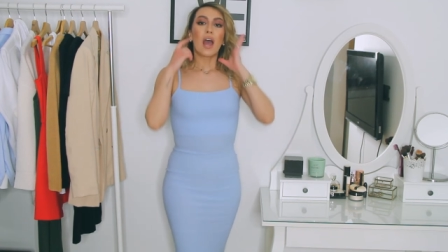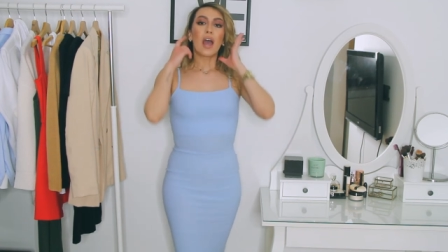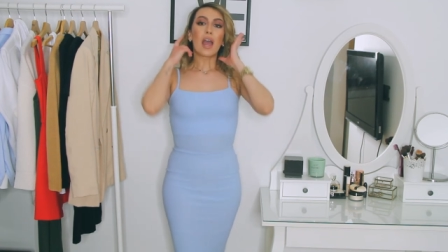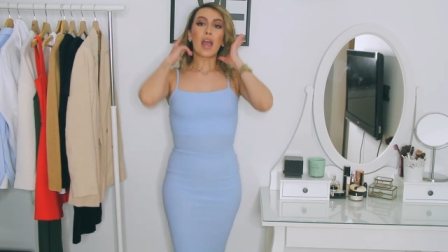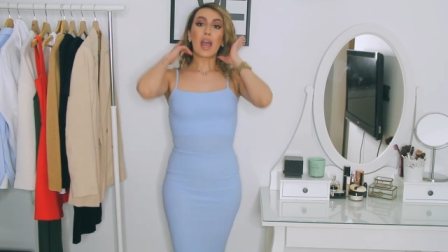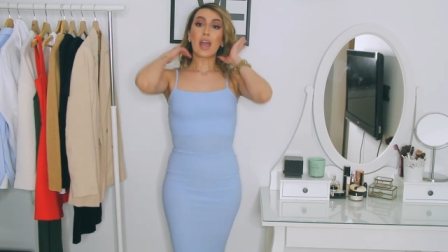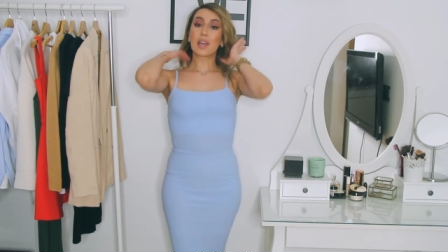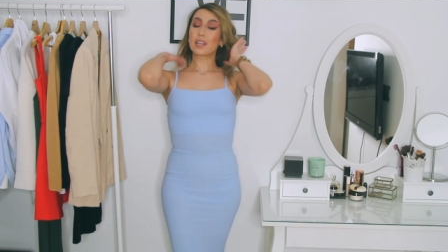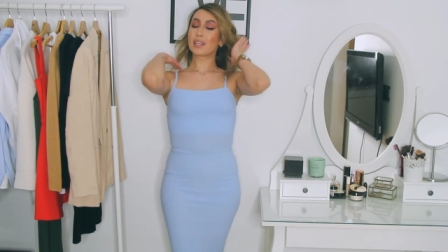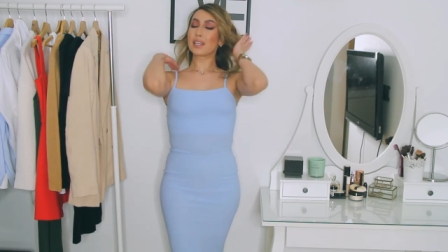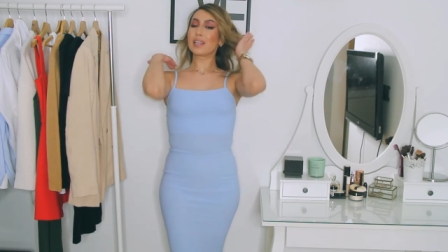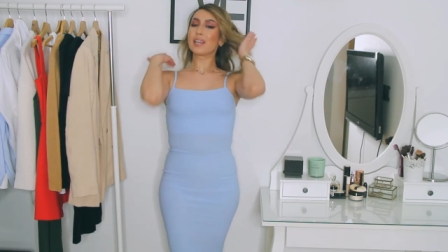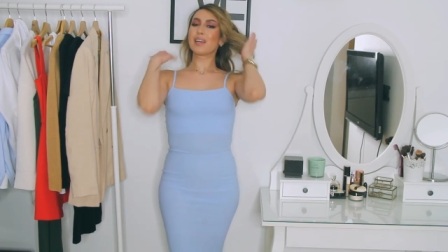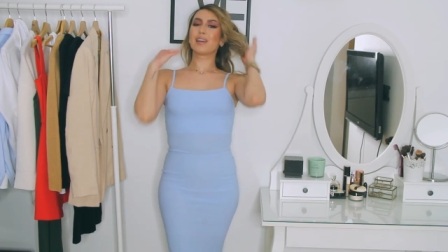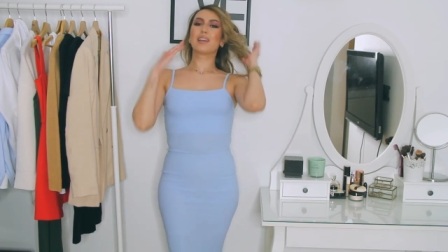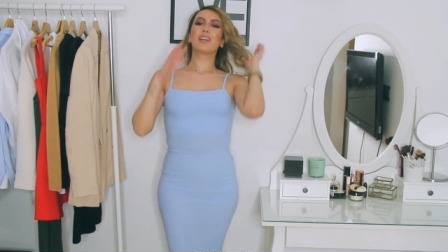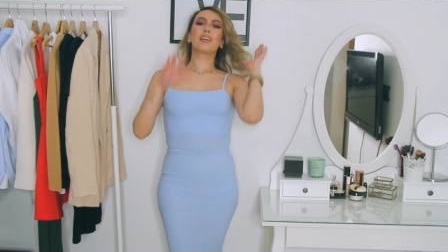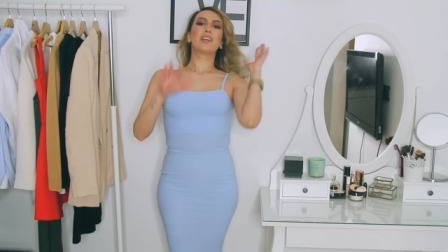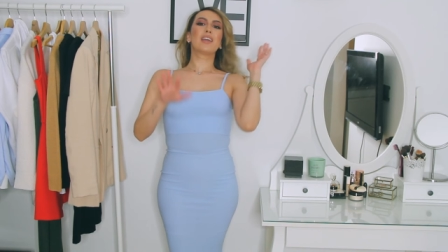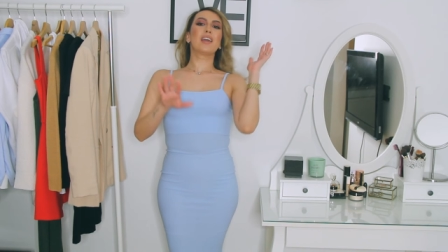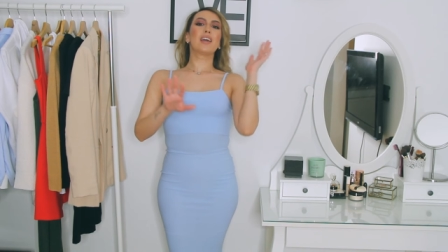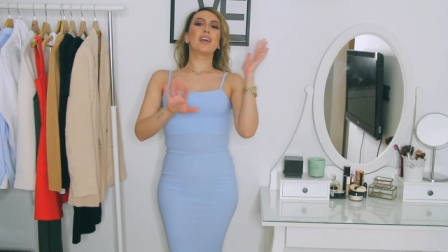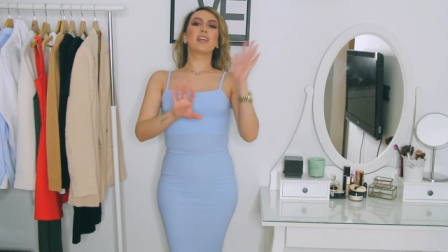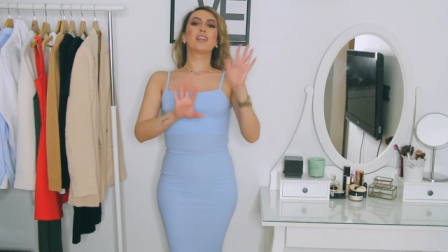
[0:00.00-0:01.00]
and yet
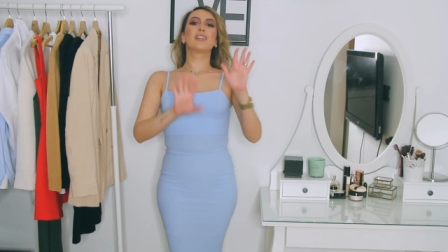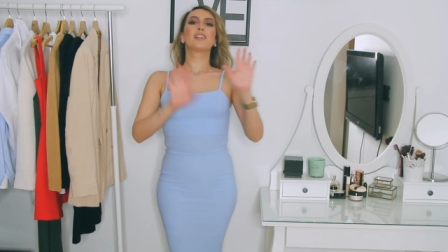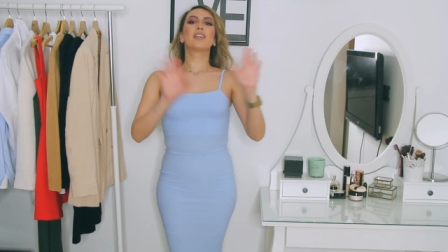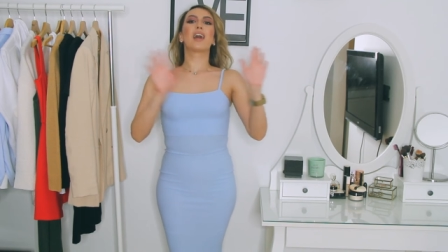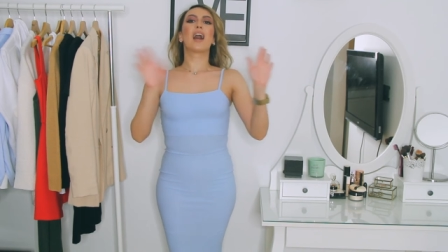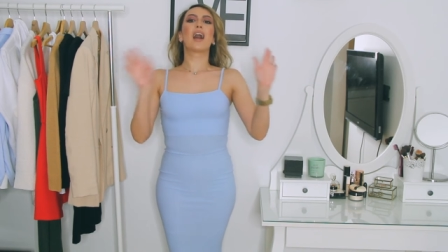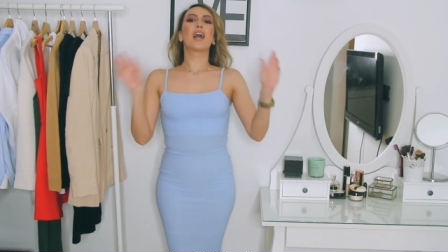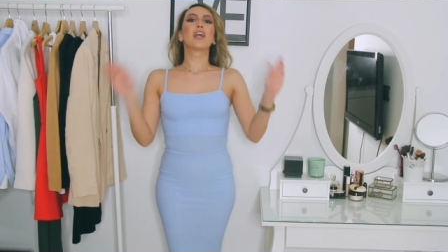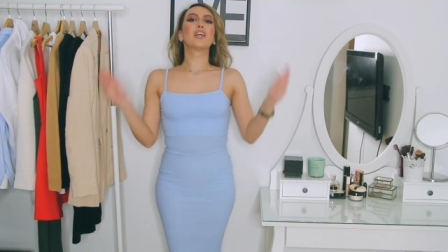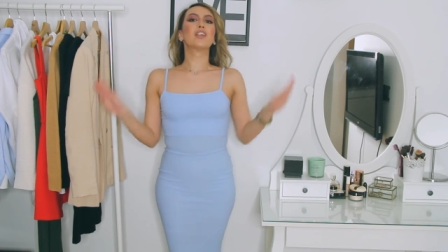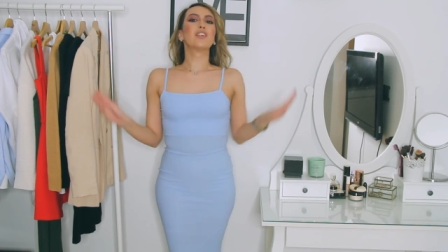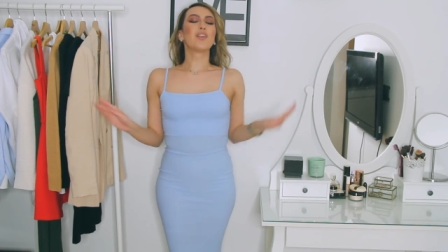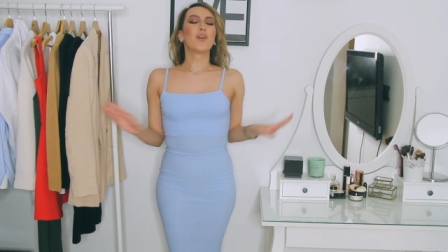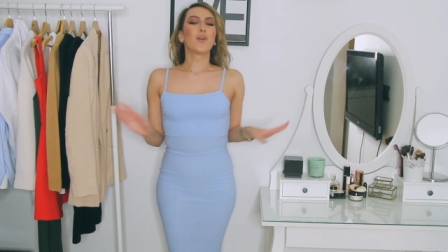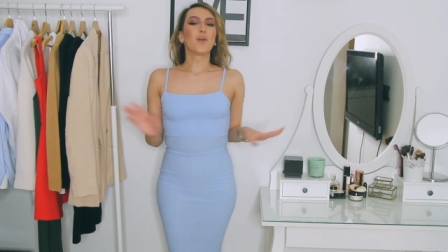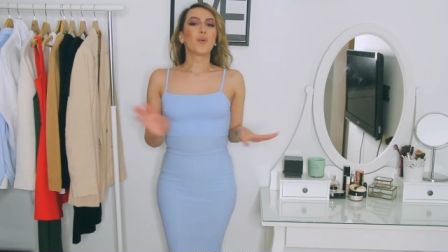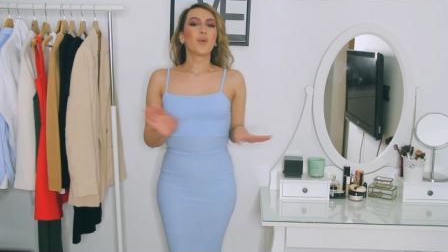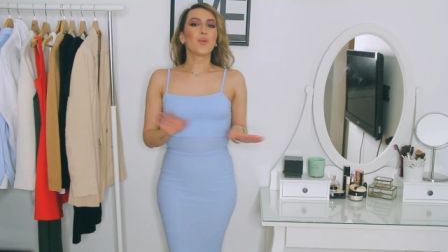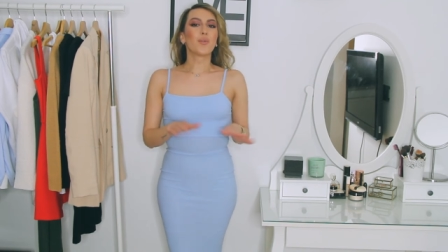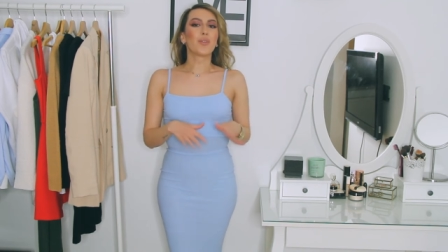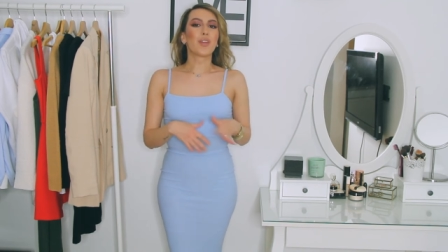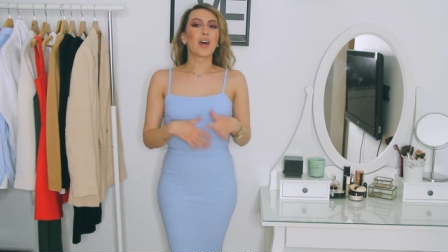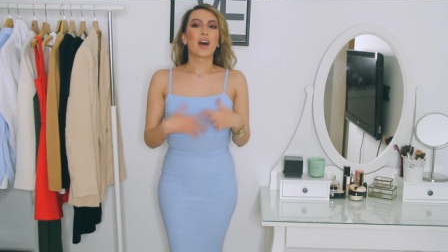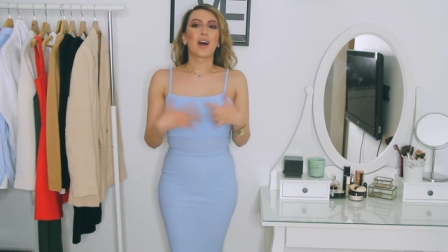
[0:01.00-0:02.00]
again I
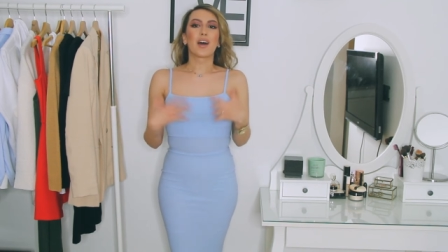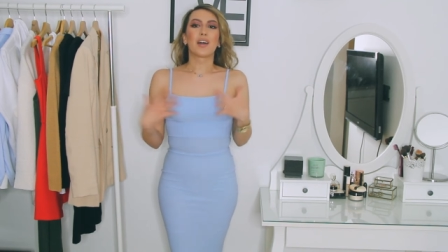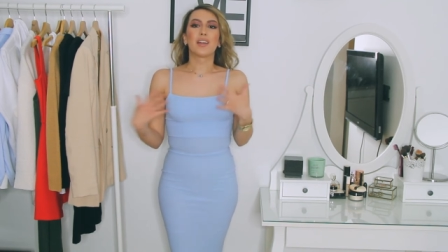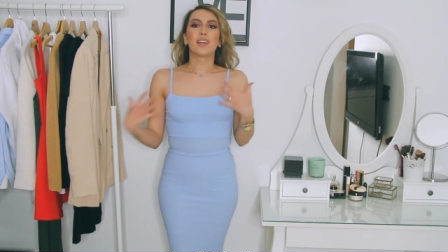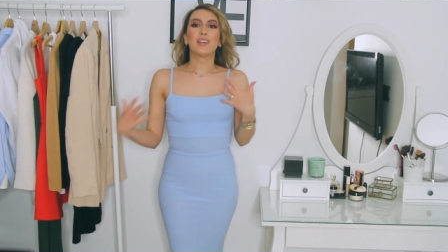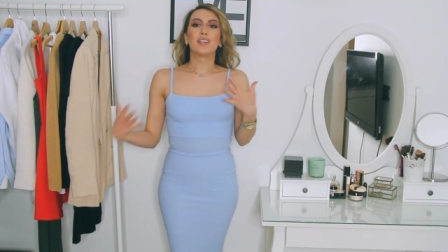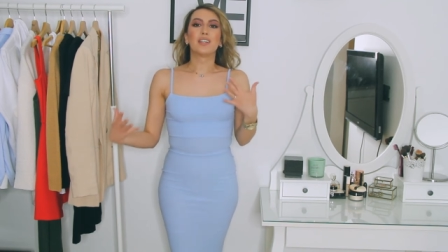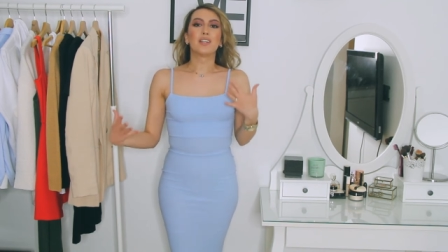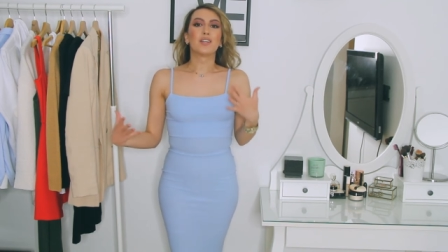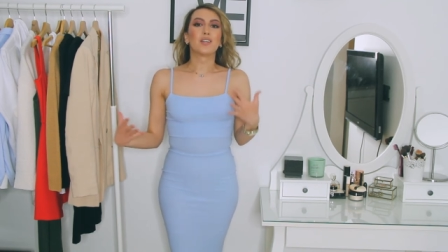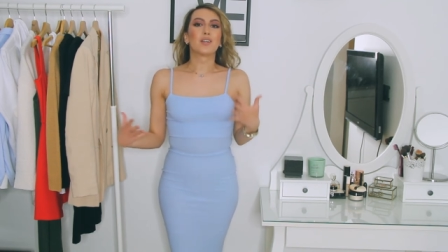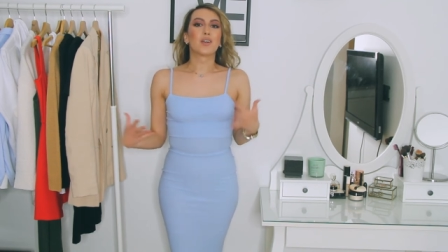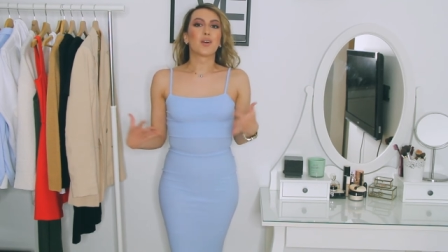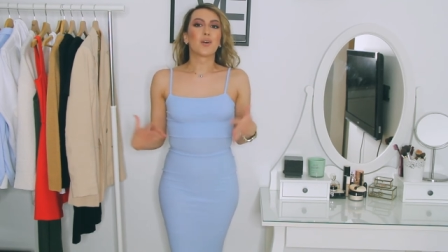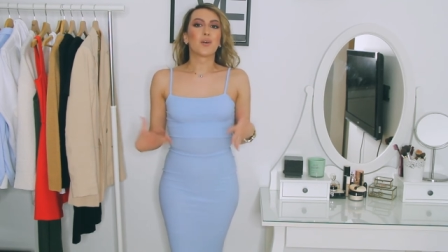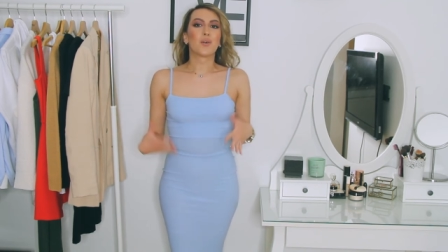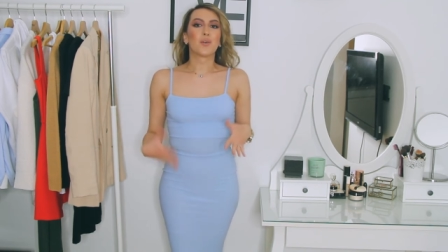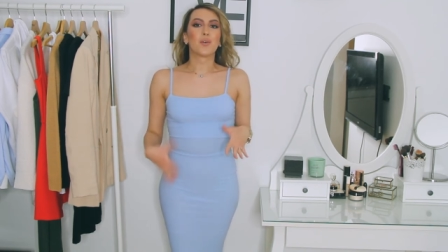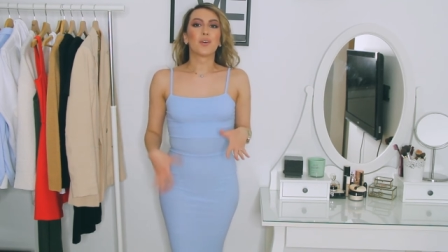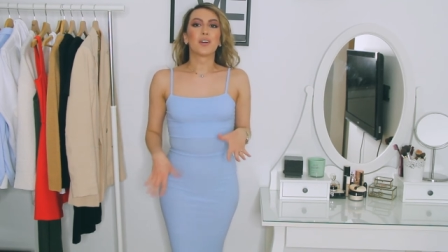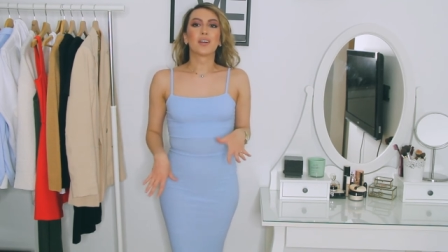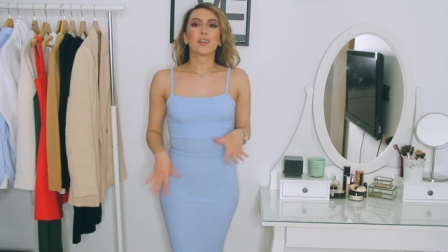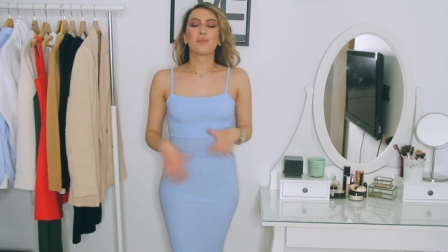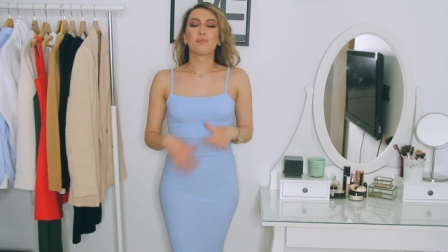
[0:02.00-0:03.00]
know that you
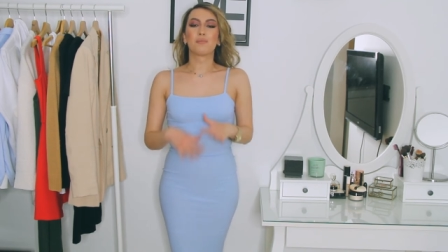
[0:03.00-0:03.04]
know